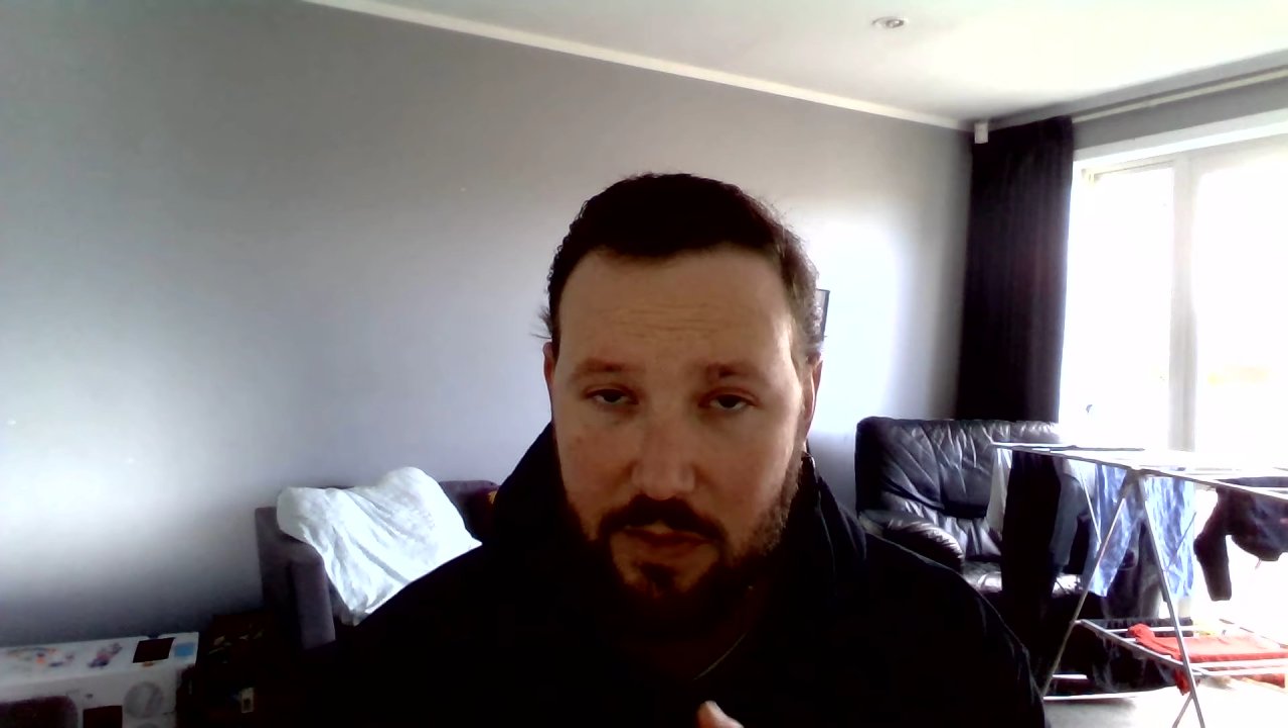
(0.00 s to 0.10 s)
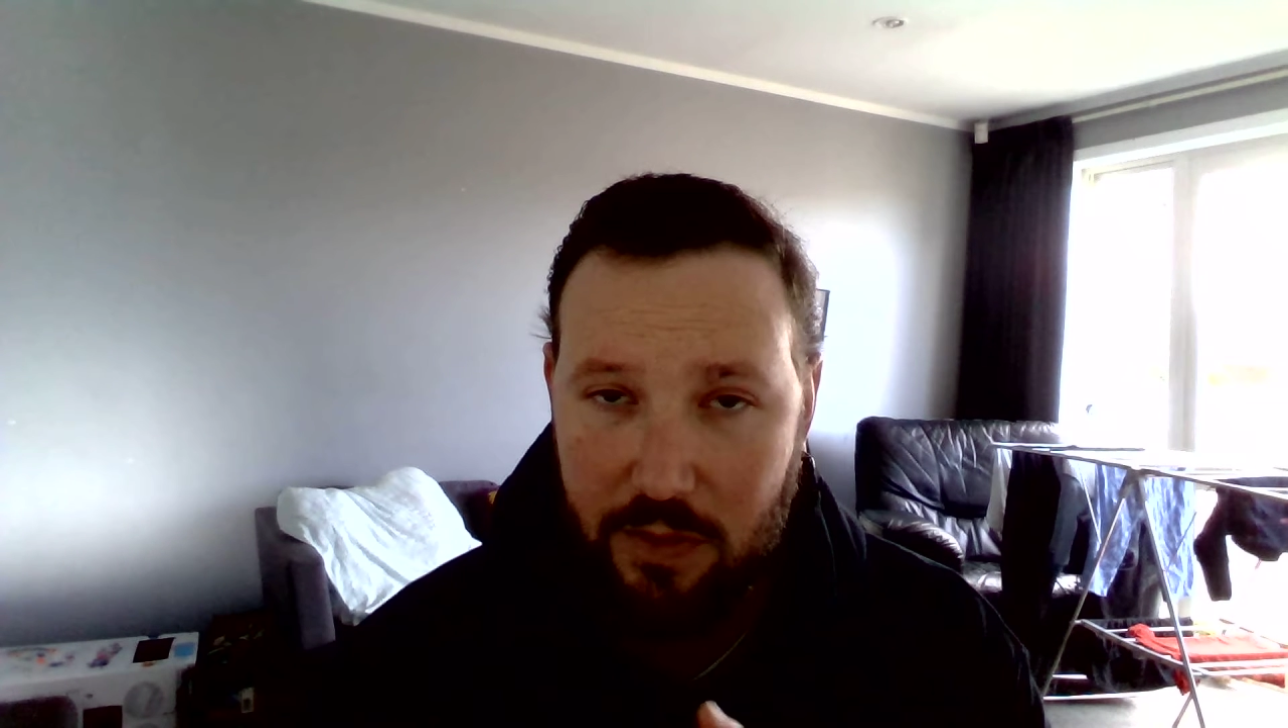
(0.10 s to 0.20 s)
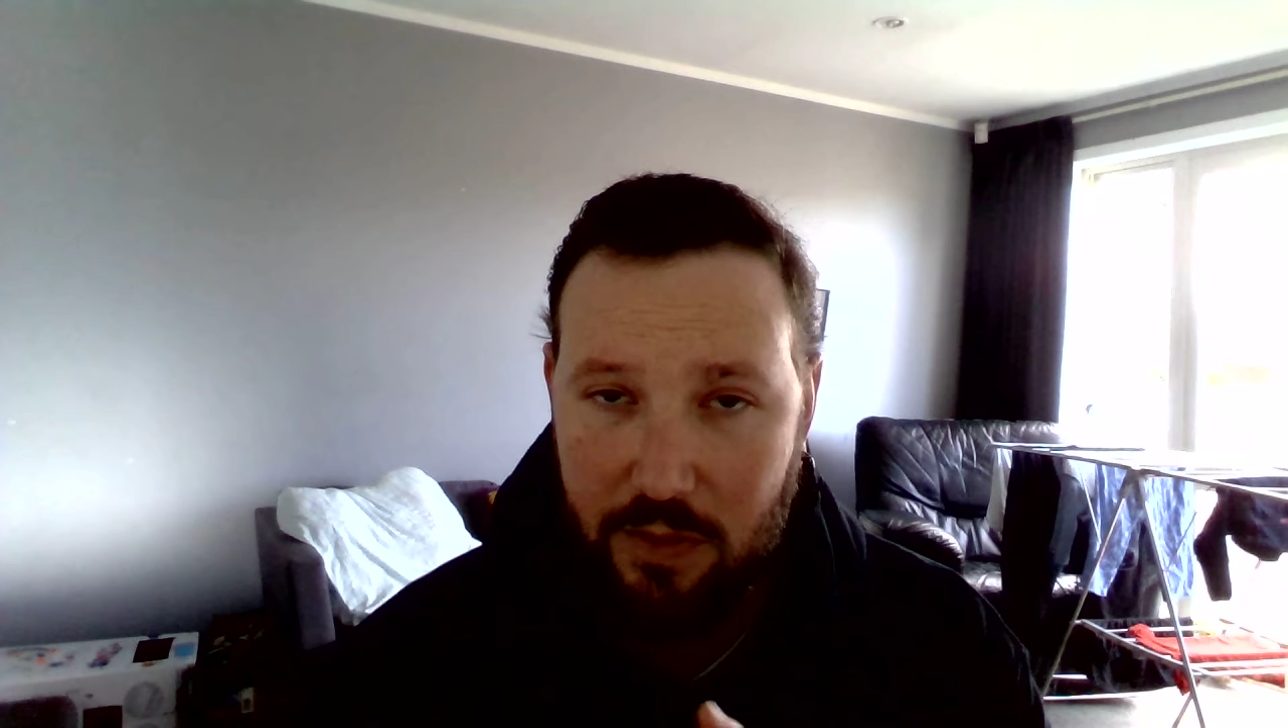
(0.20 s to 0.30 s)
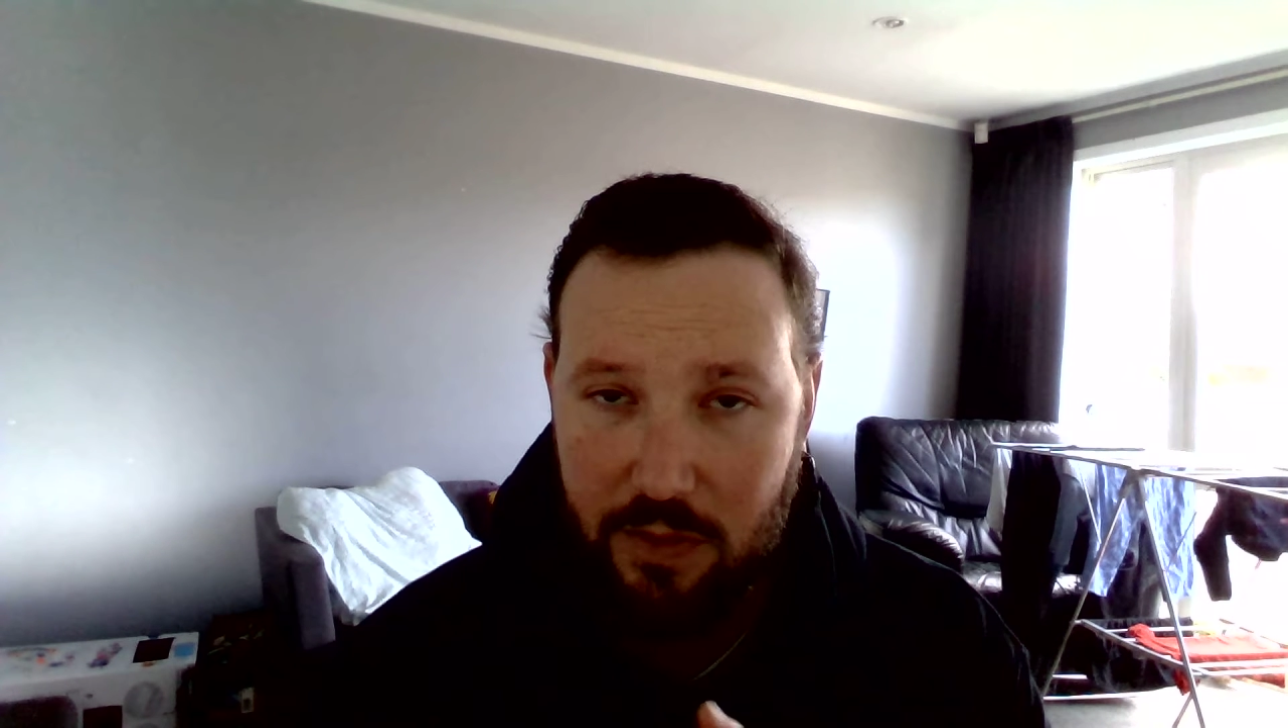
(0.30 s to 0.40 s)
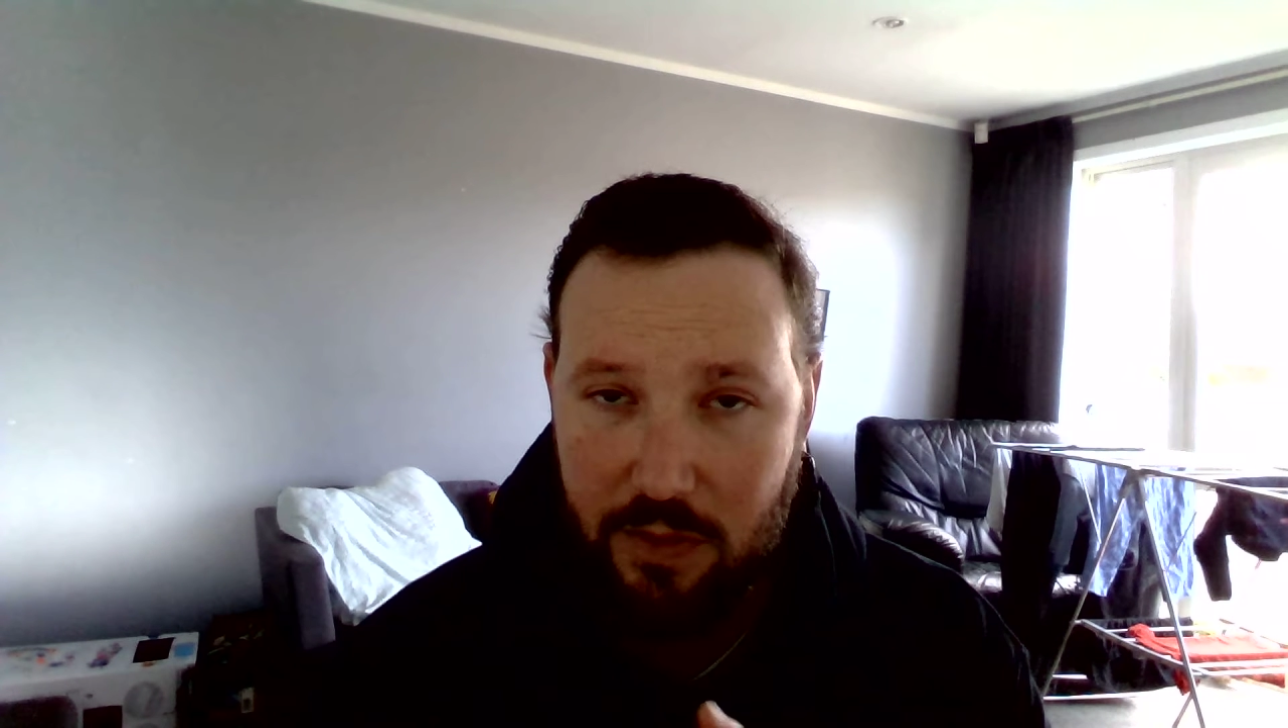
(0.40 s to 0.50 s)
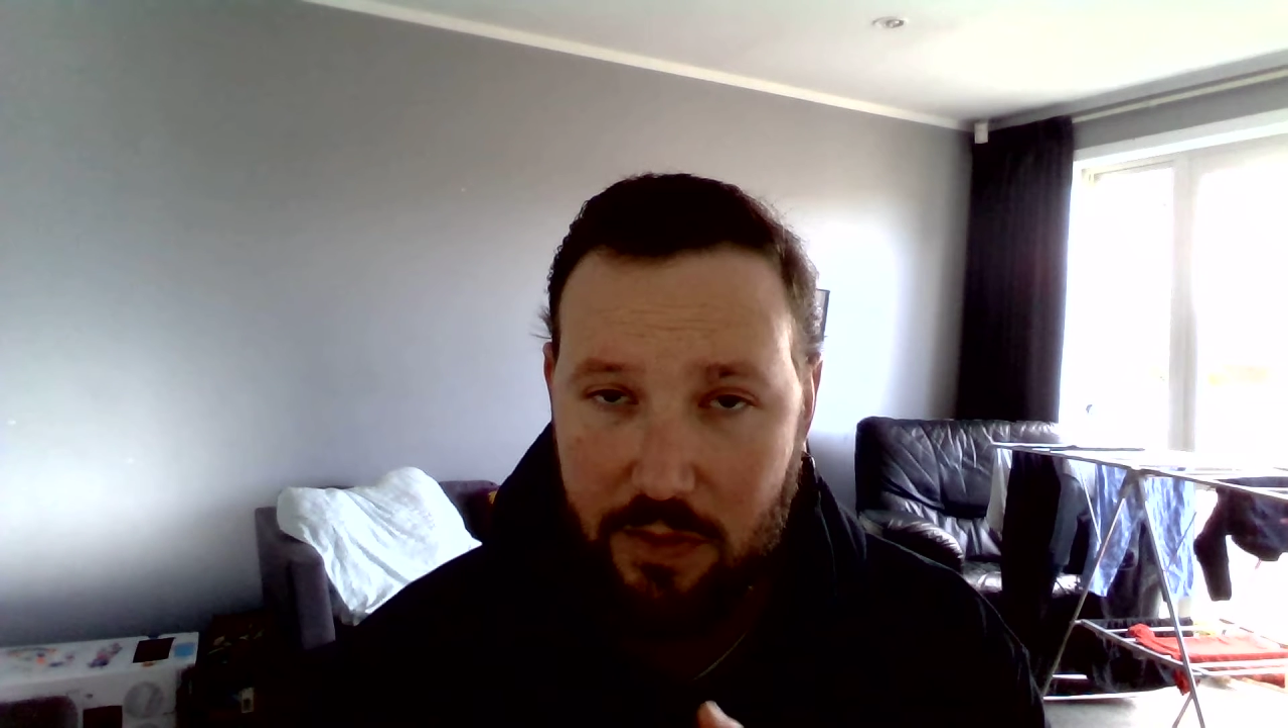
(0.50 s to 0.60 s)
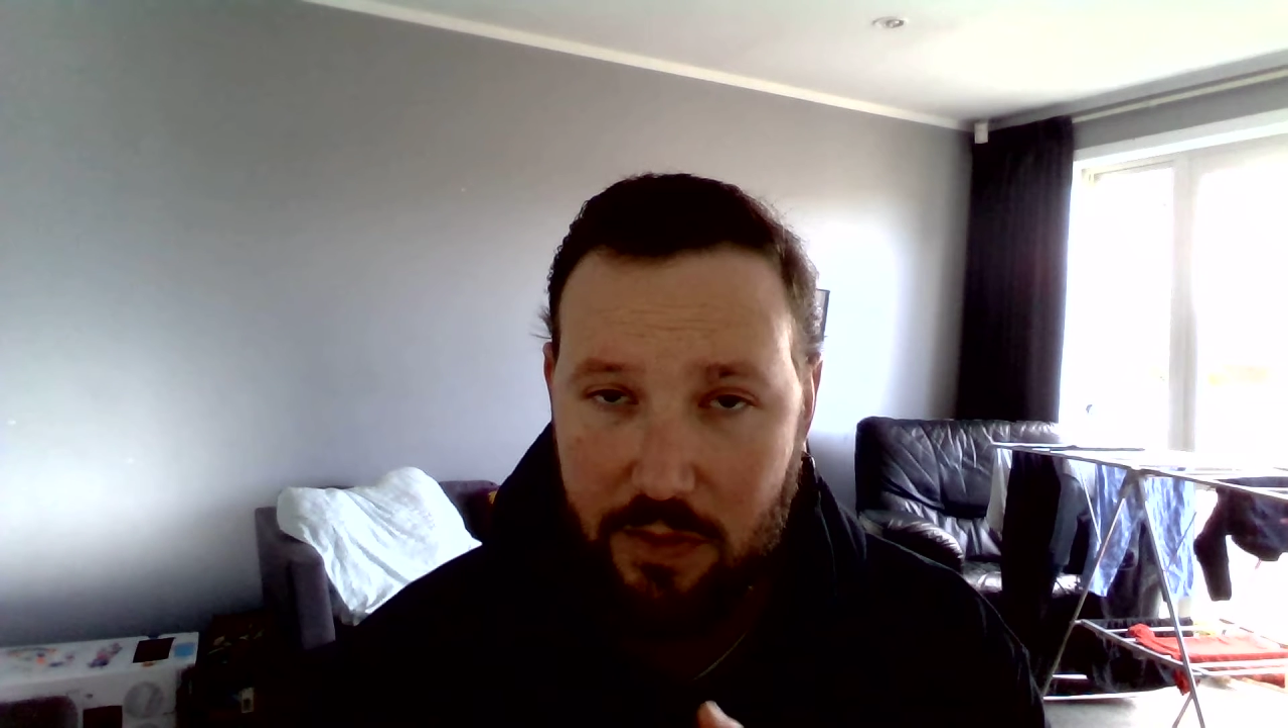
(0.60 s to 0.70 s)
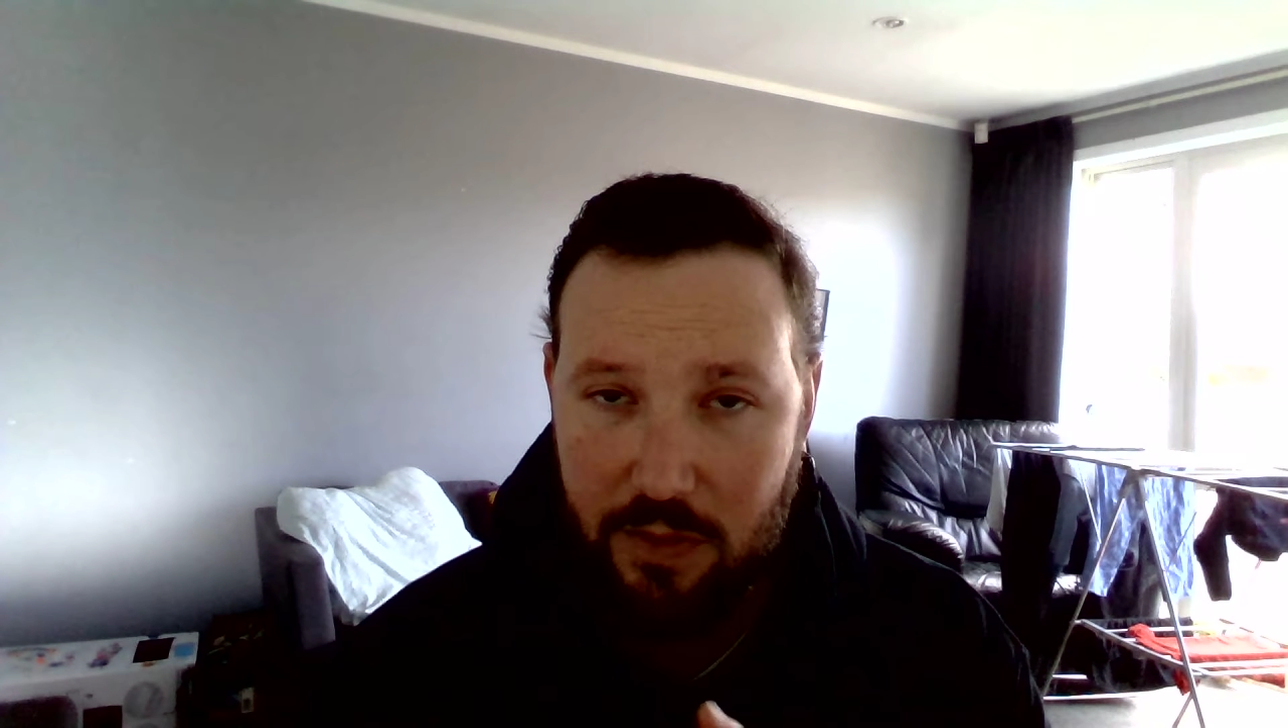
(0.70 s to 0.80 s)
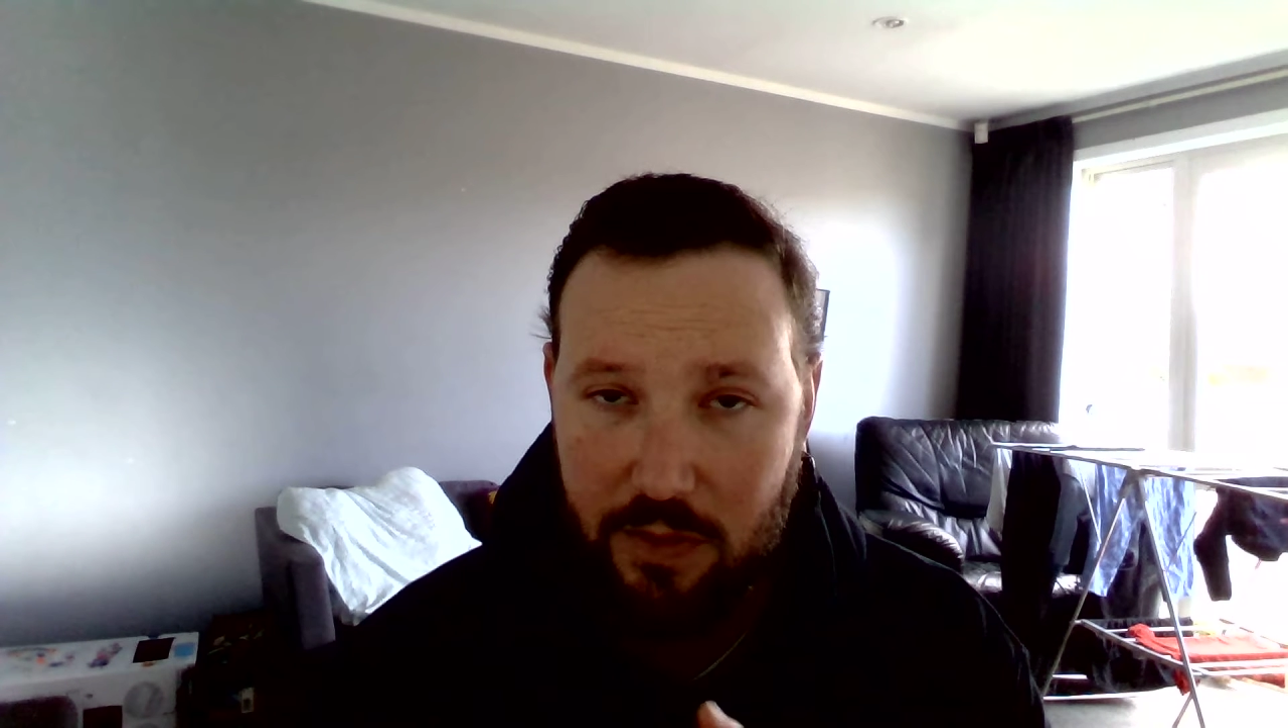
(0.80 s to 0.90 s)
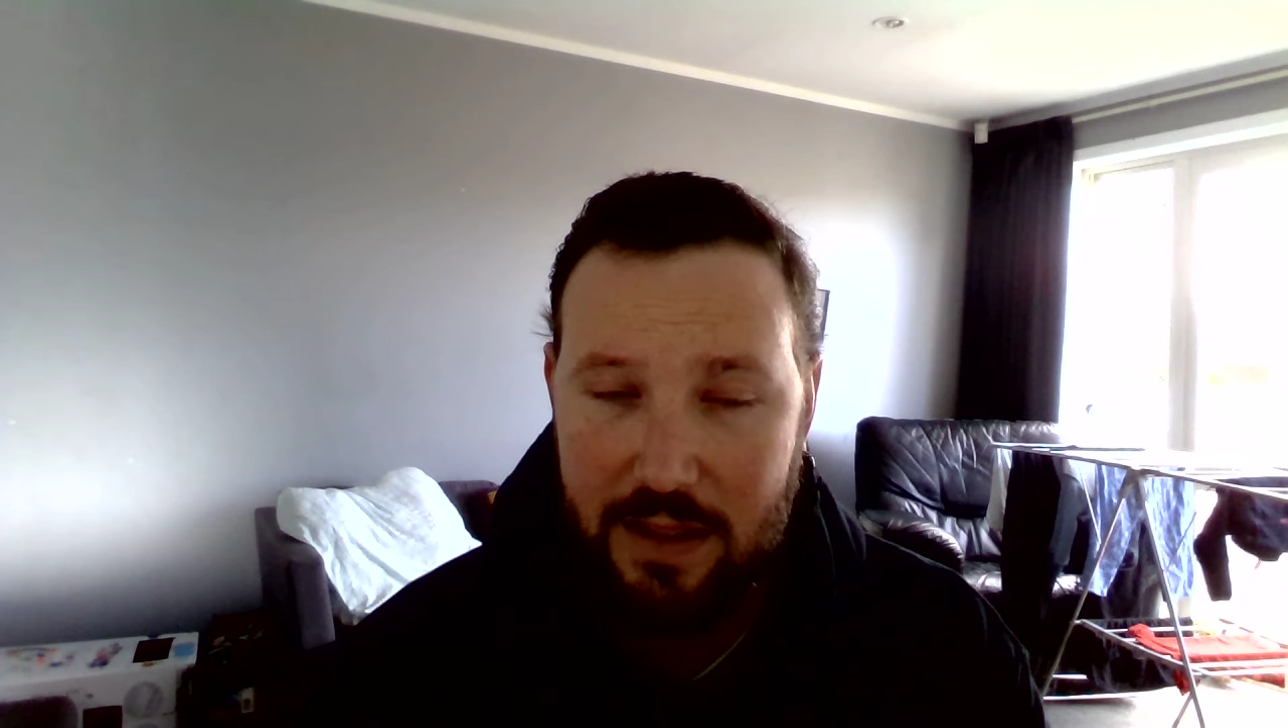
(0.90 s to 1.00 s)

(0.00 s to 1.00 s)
So a tug